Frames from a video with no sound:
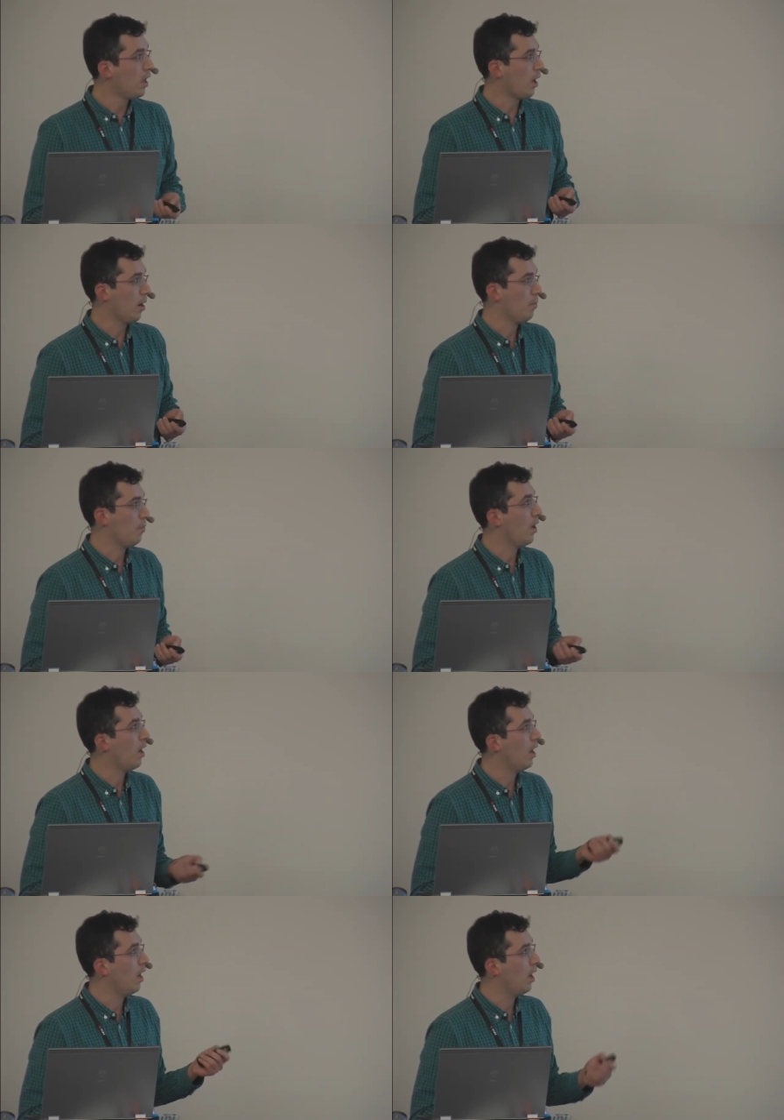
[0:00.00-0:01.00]
Um,
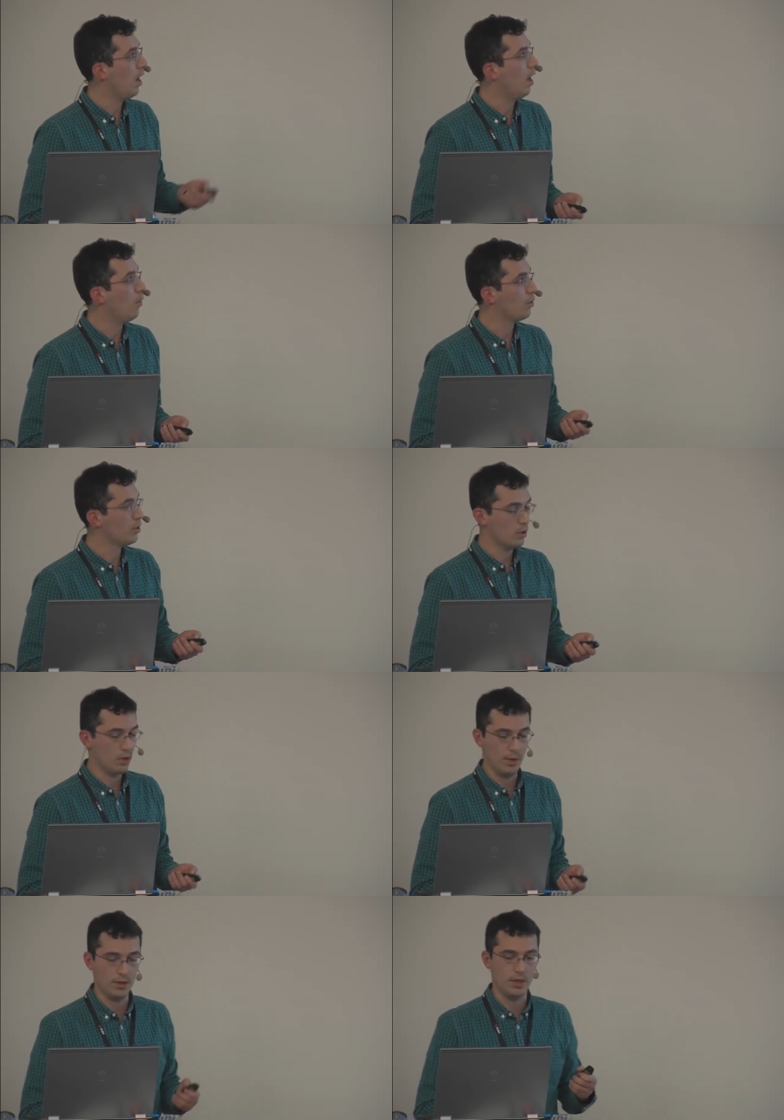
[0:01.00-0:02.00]
I want to talk
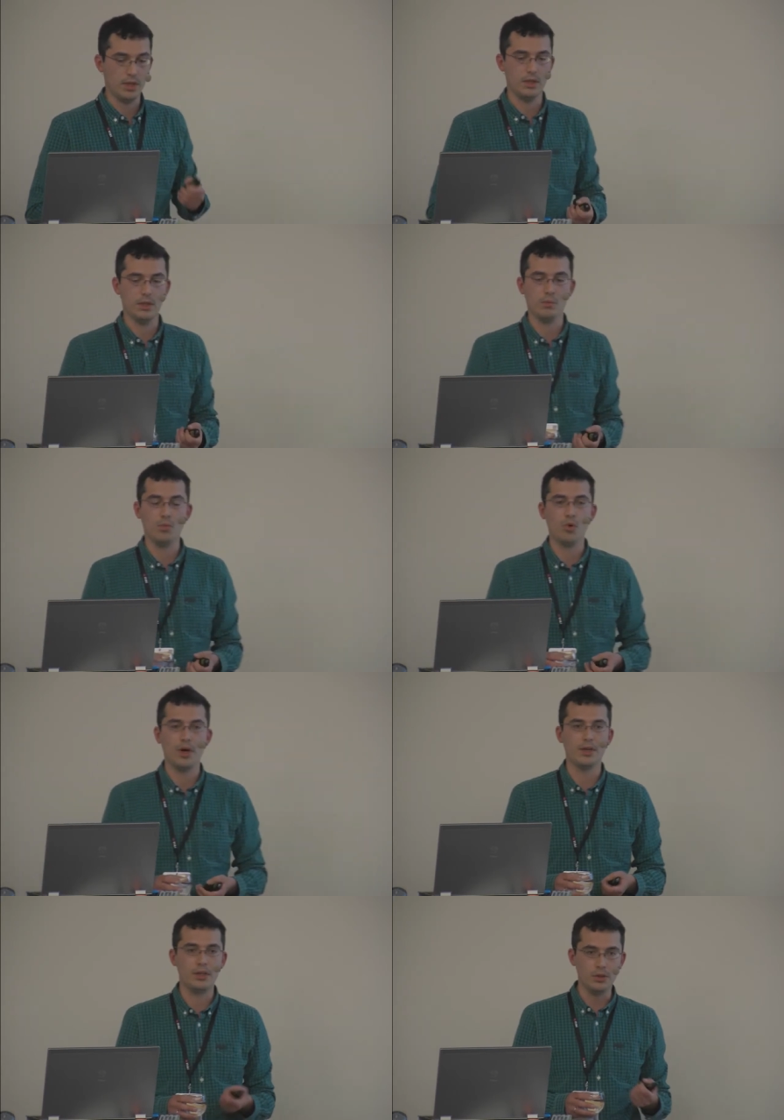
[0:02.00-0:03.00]
about the, the more
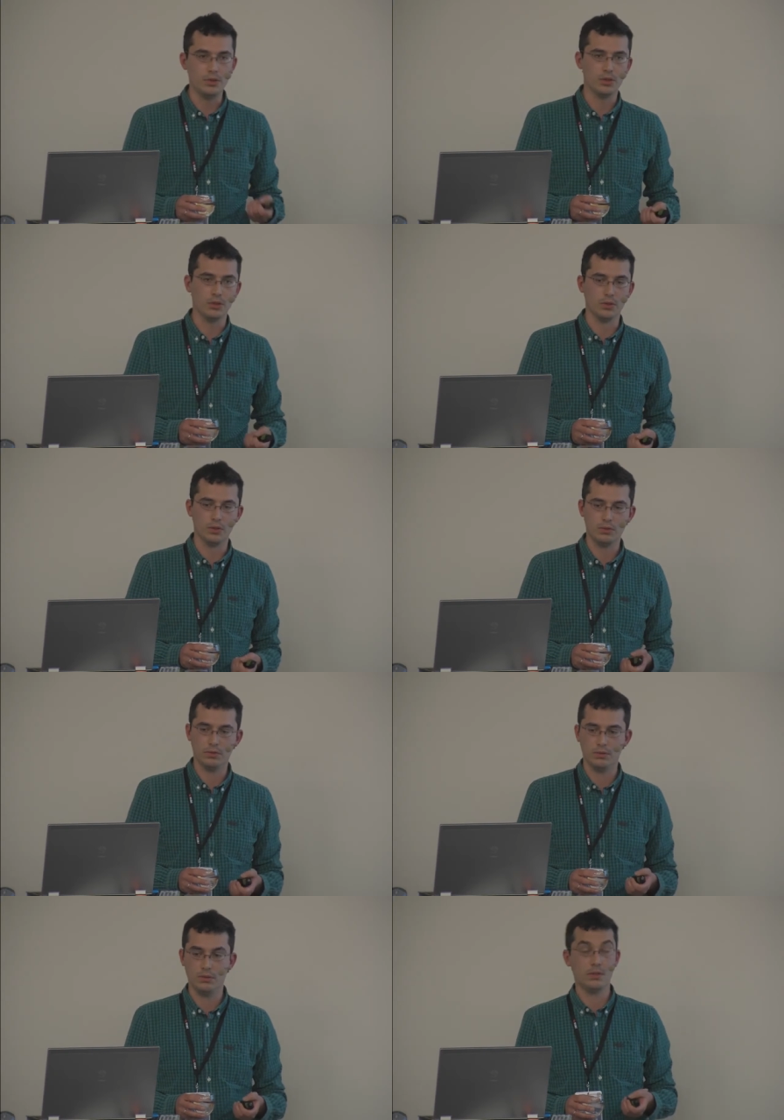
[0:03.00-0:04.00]
unusual,
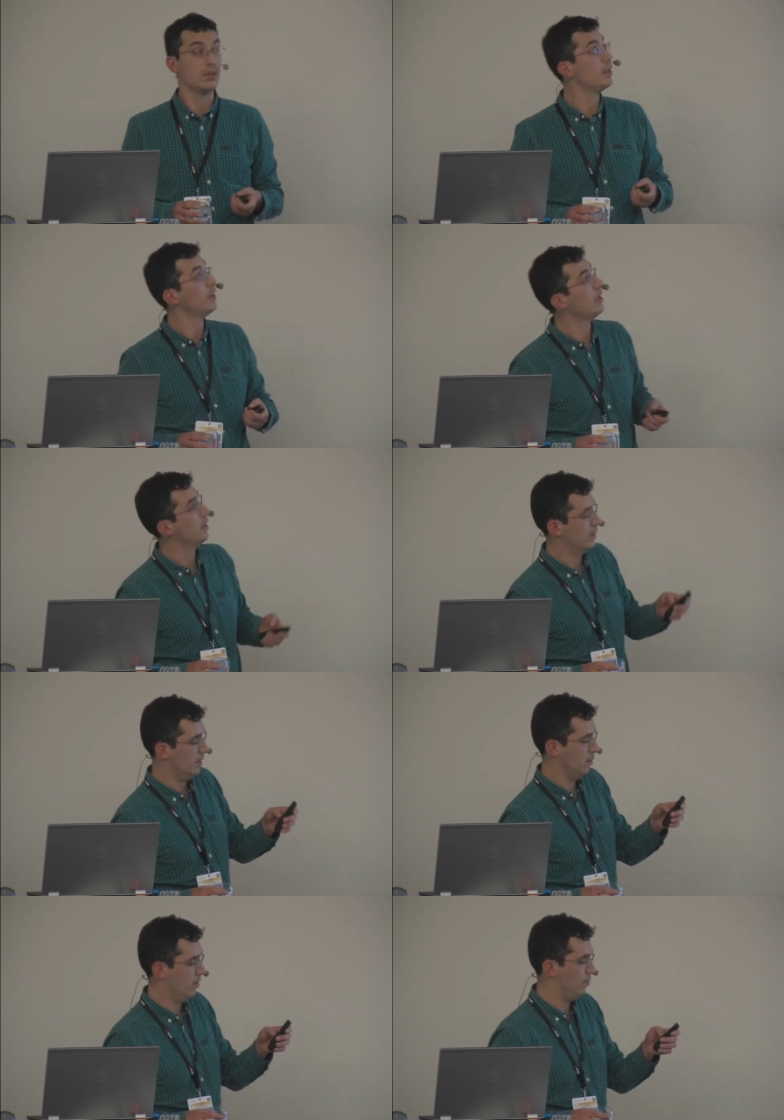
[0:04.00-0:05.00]
uh, I
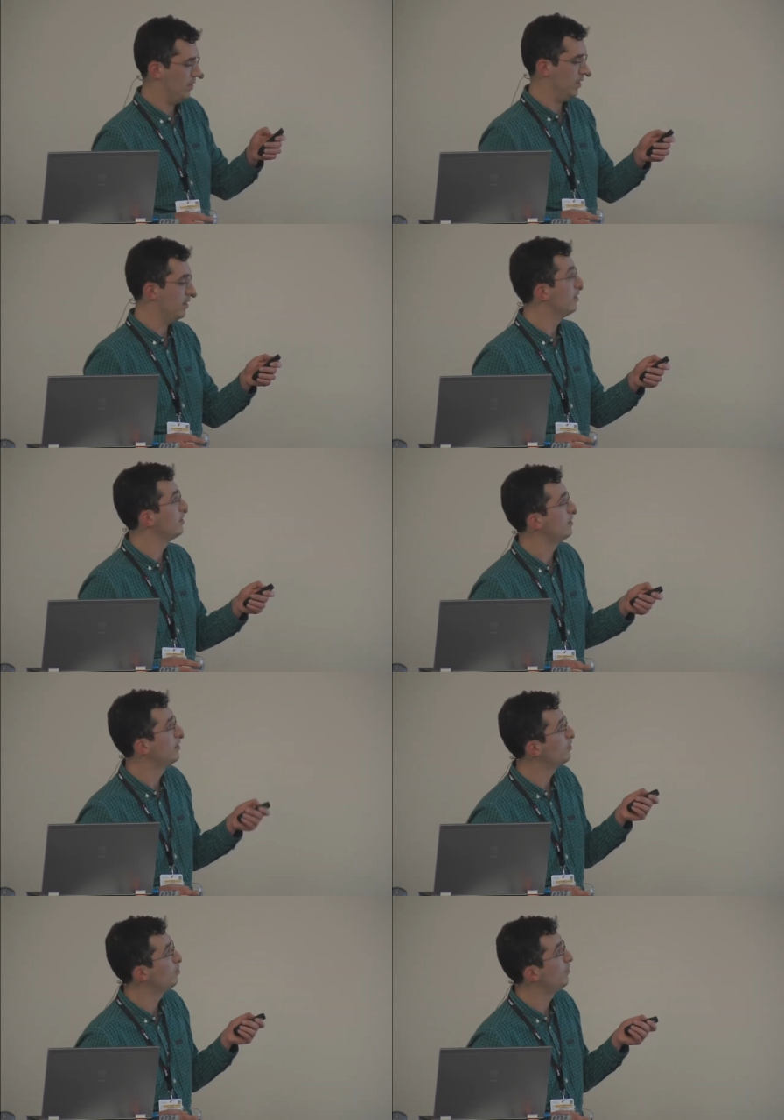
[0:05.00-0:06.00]
didn't update, so
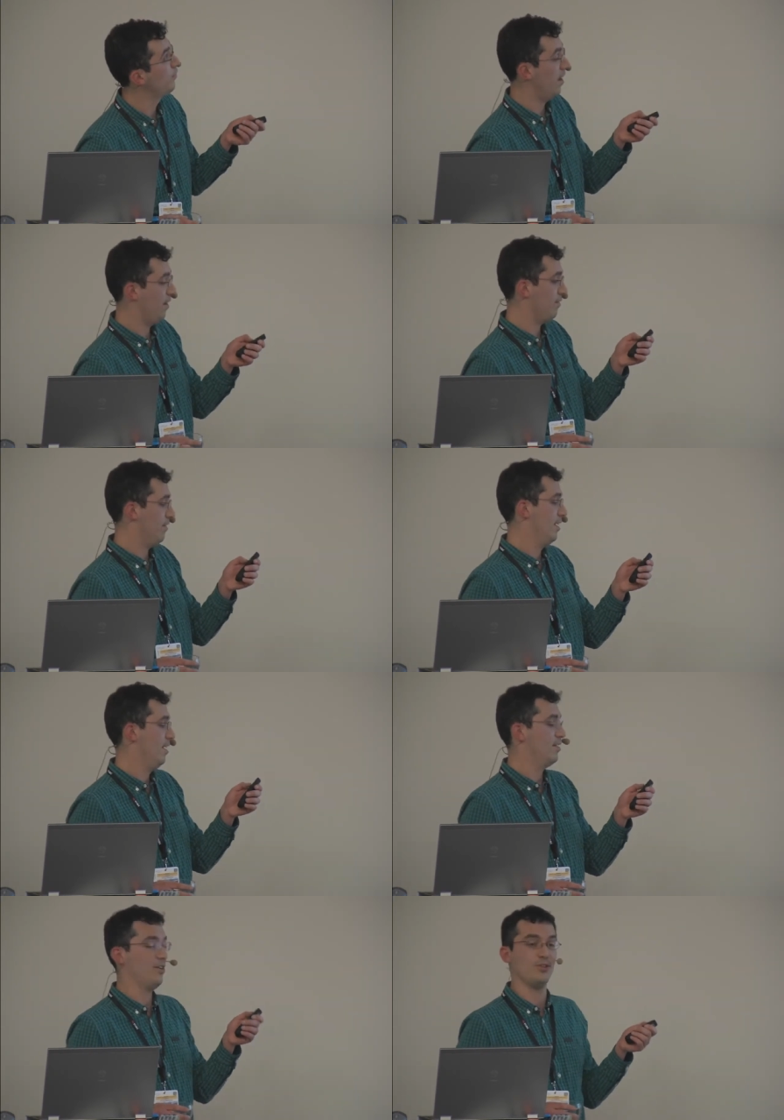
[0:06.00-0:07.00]
there should be five,
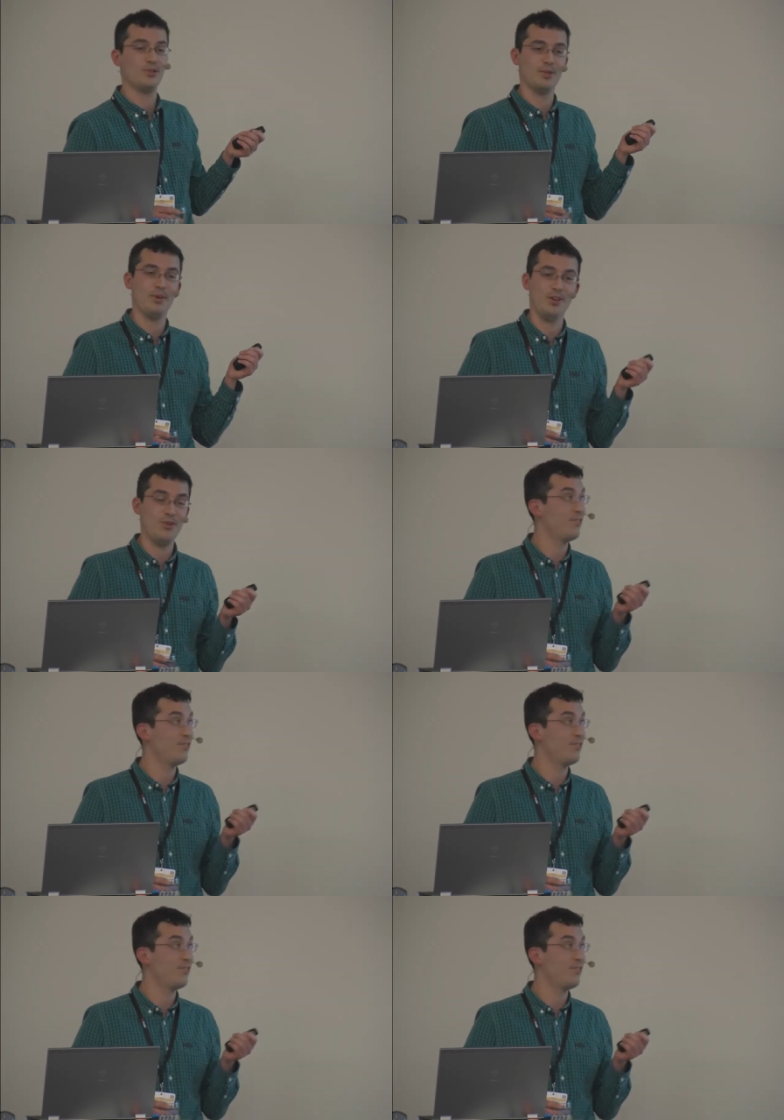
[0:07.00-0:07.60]
so I'll talk about only